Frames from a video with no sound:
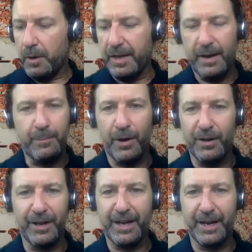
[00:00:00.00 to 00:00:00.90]
Yeah,
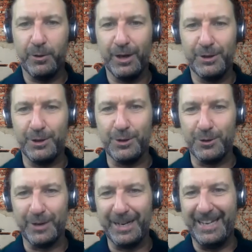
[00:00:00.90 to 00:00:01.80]
Paul, I got questions
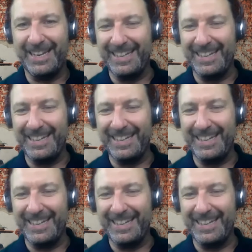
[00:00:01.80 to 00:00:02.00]
already.